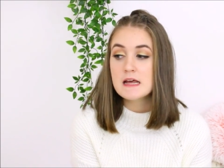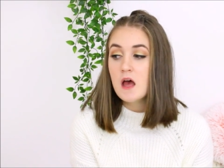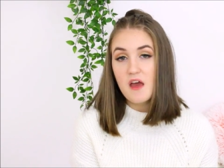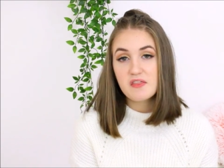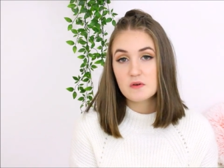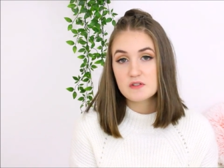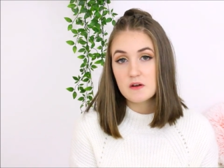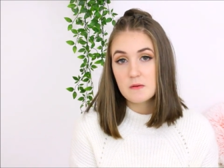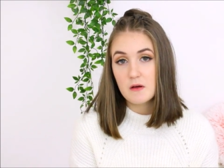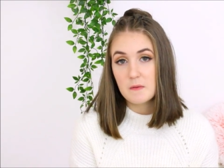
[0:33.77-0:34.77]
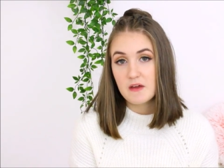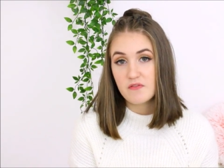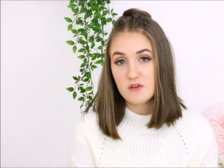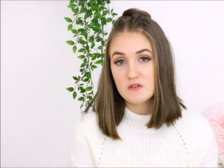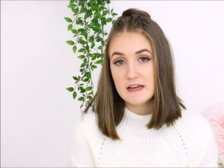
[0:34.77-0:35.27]
I thought it was only going to be a
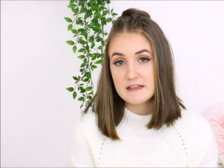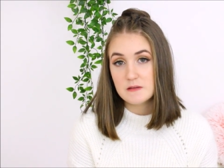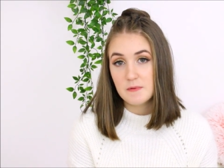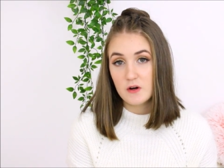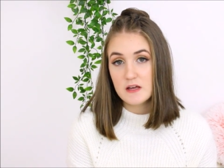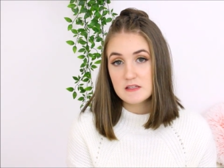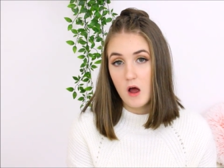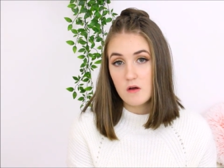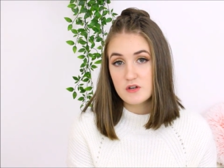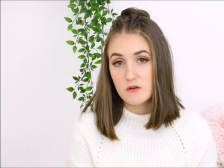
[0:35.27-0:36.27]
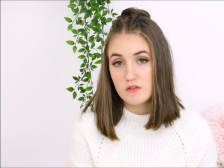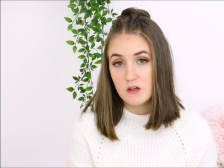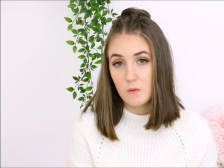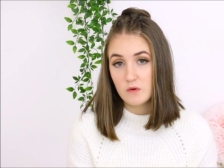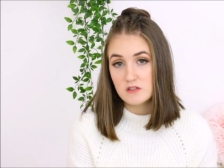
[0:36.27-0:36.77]
few days, to be honest. I don't
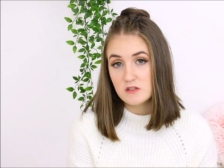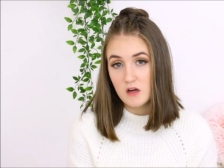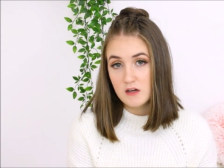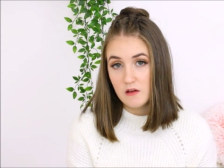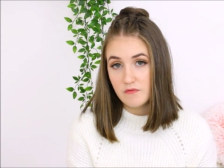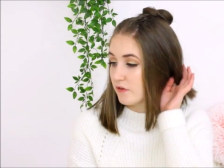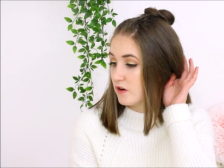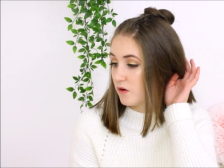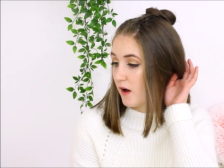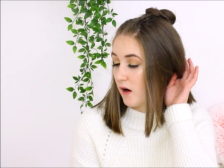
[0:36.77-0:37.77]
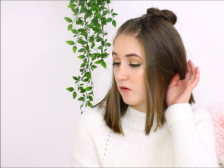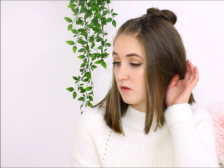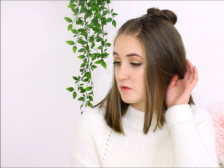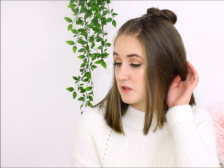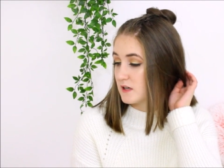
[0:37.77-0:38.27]
think I would have started it if I knew how long
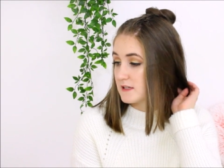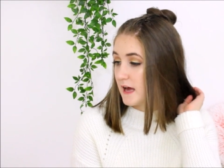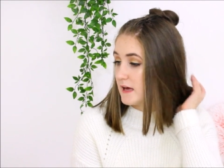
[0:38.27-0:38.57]
it was going to